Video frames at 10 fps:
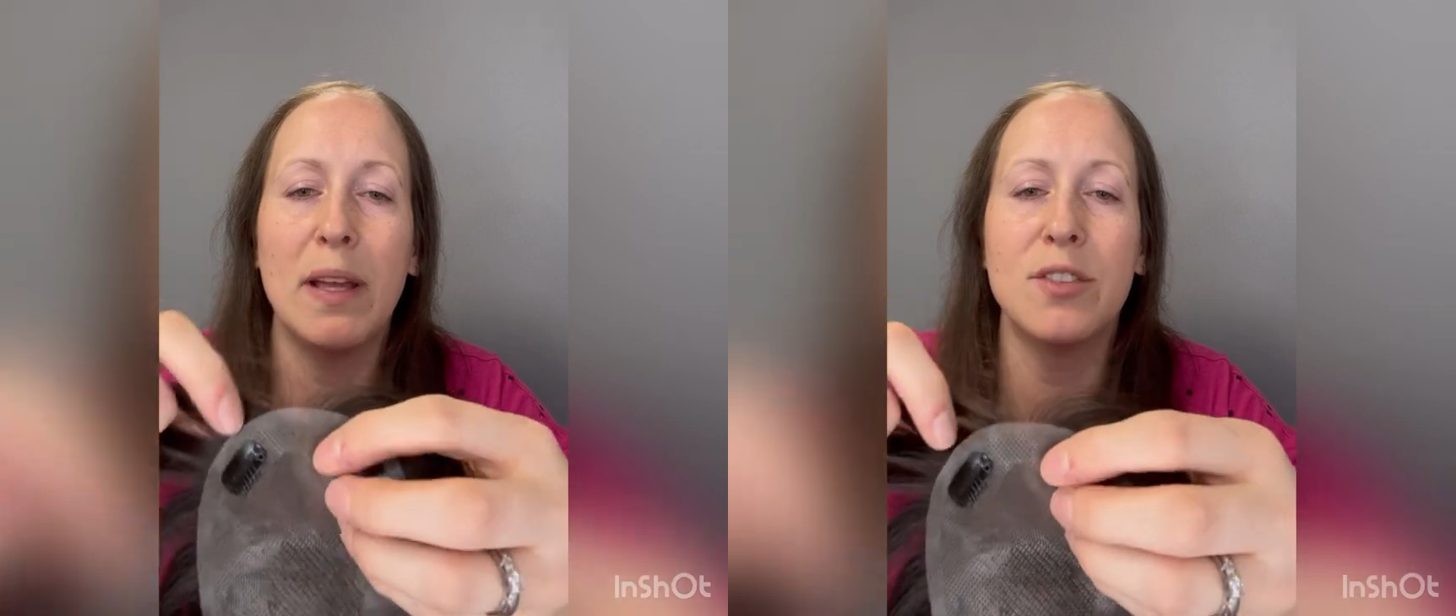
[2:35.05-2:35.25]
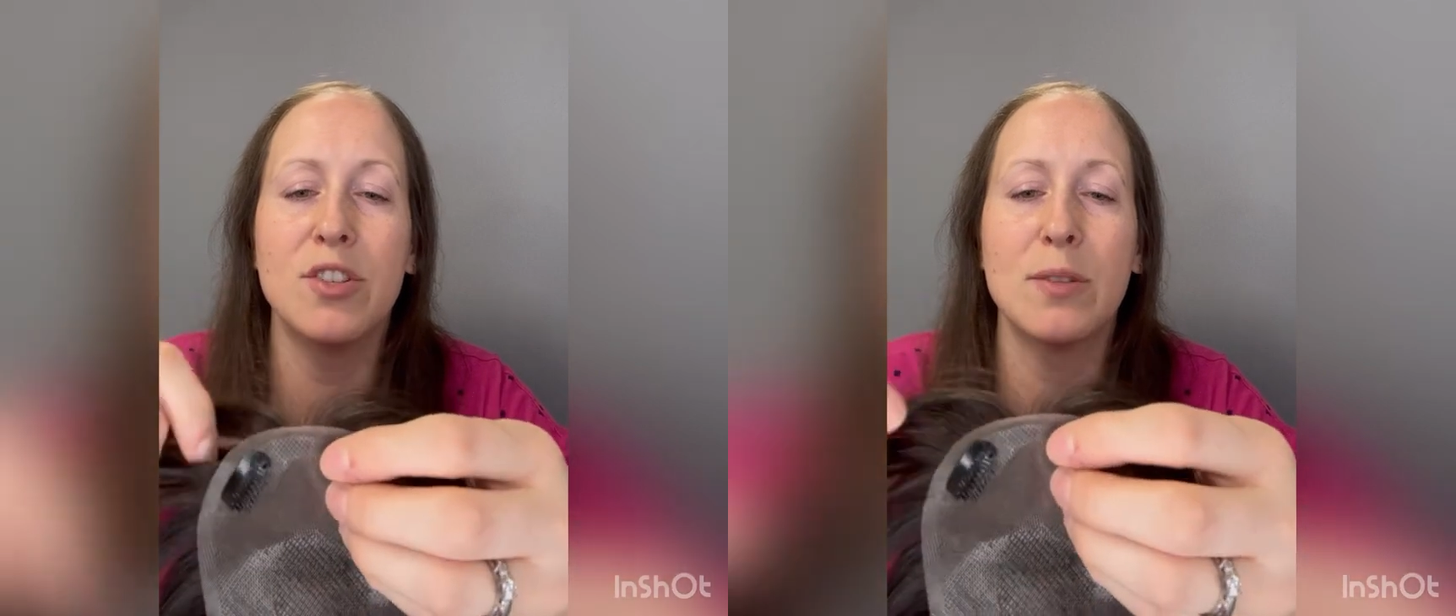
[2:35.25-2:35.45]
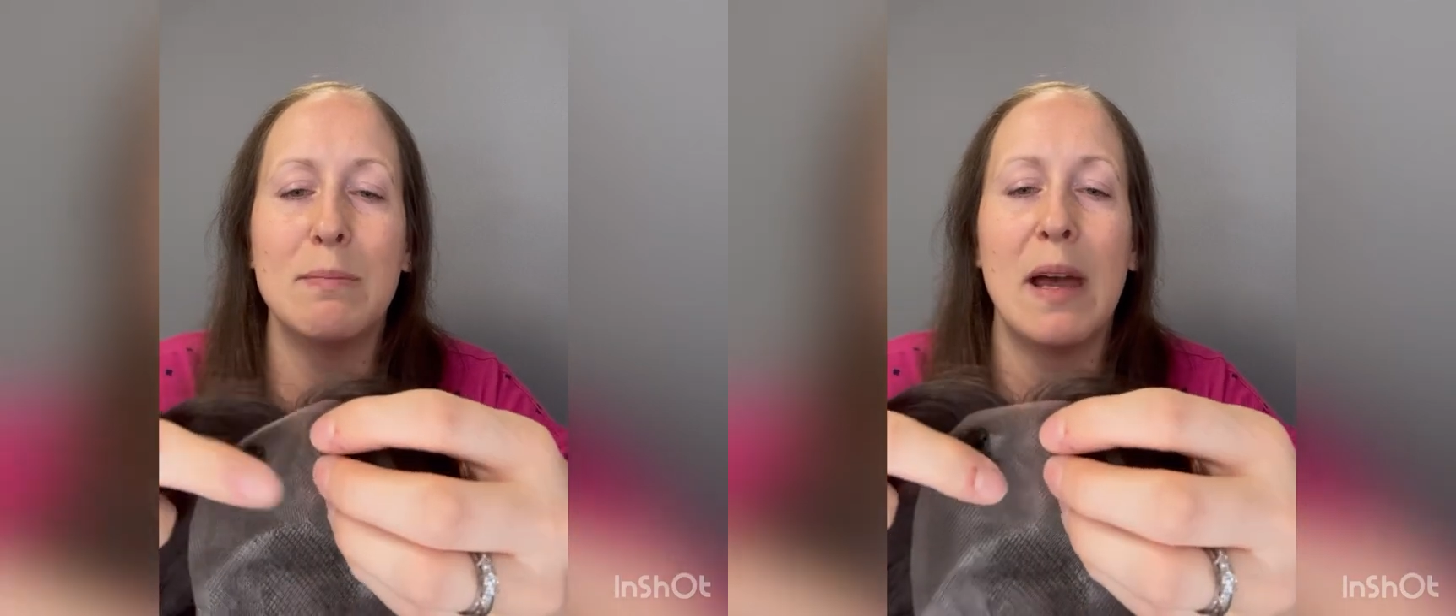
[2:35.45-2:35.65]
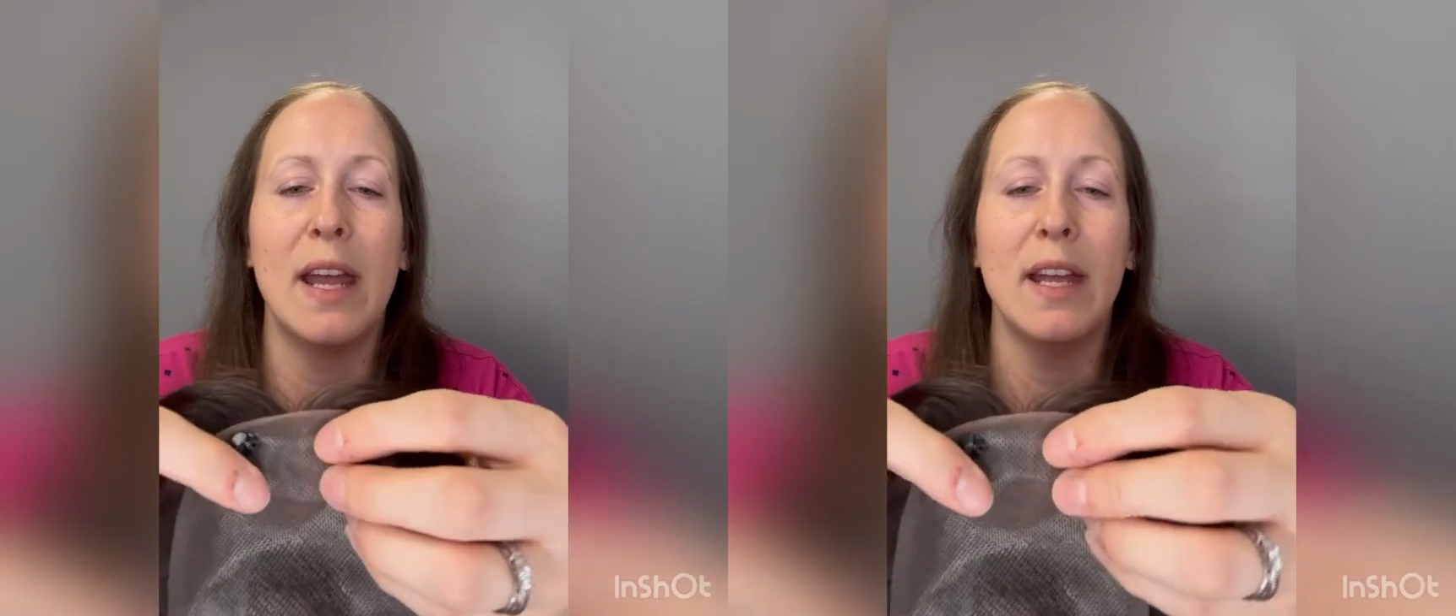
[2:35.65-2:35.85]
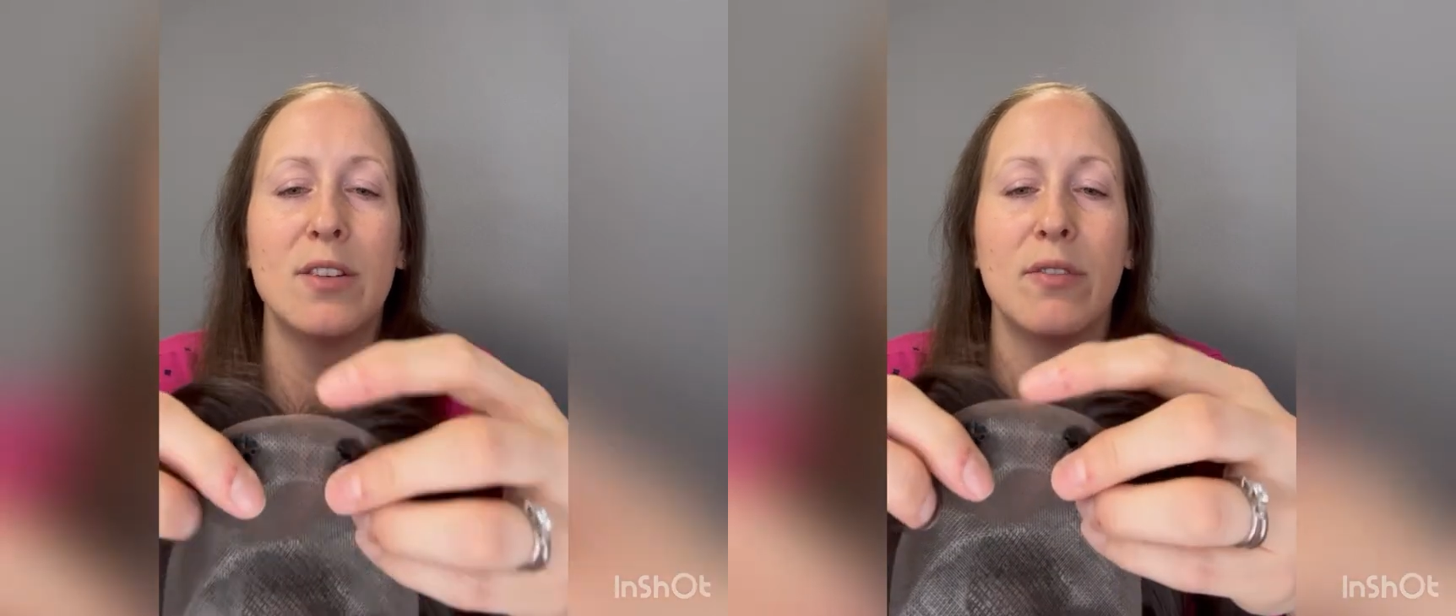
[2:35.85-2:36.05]
is just
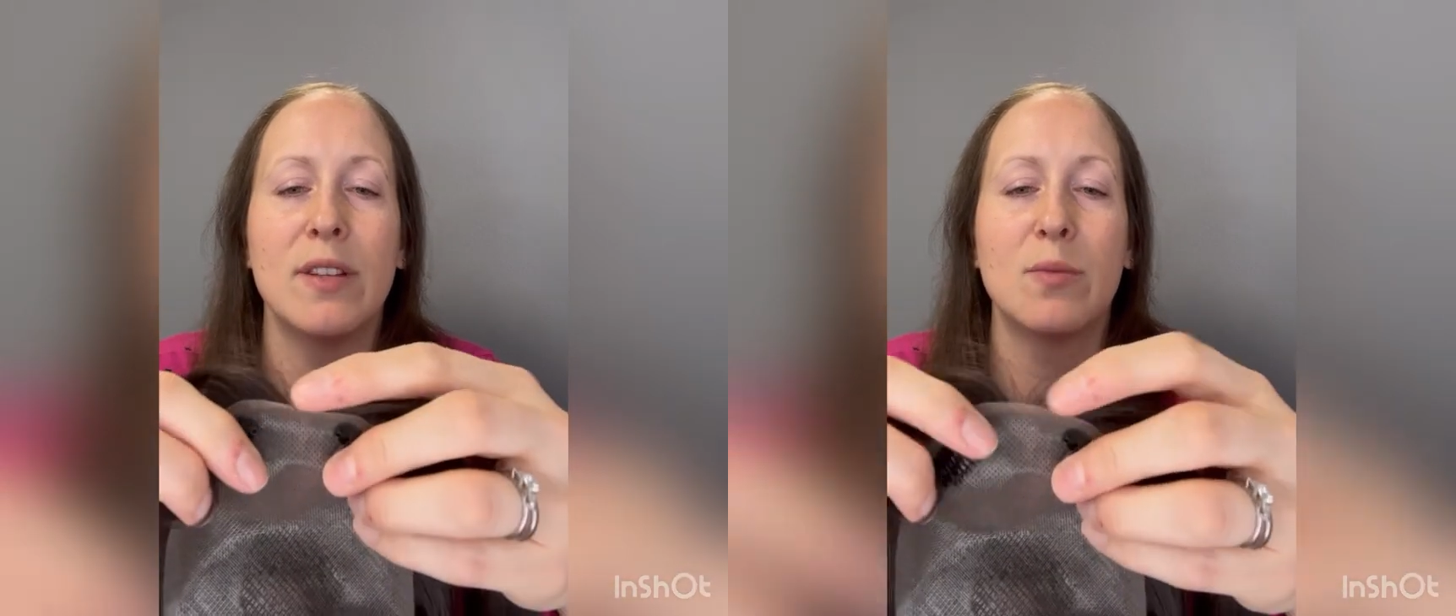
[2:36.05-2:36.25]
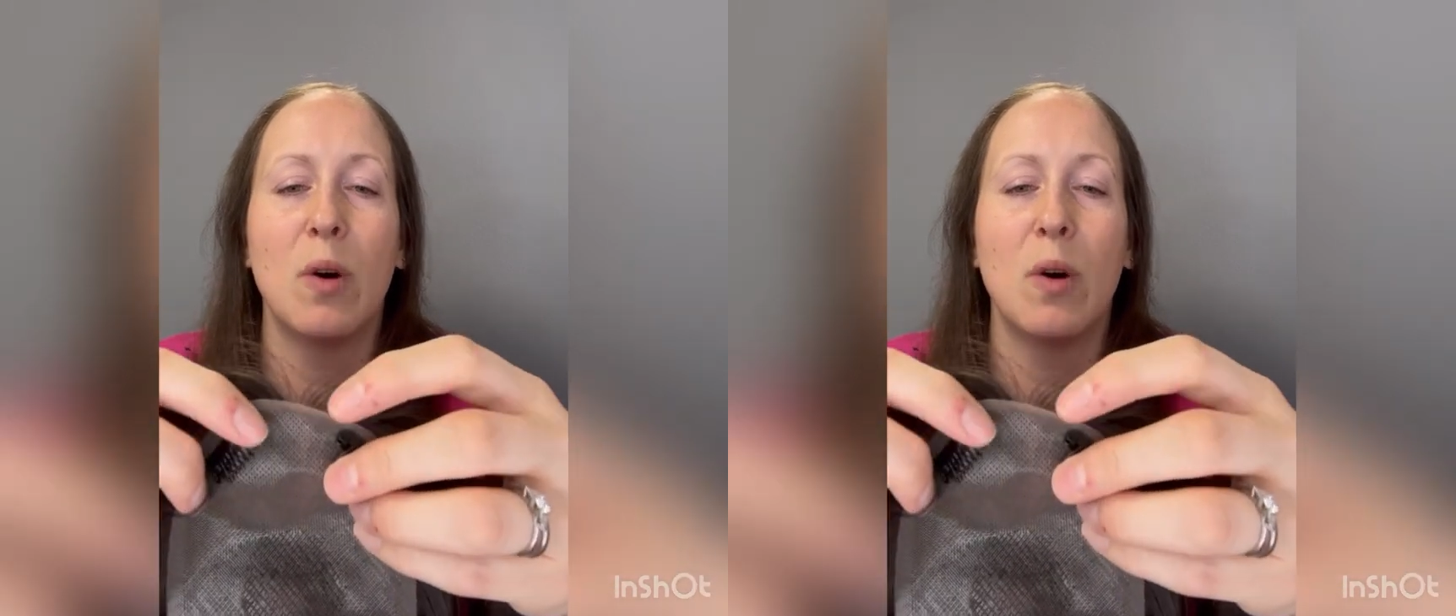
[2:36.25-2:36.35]
made of this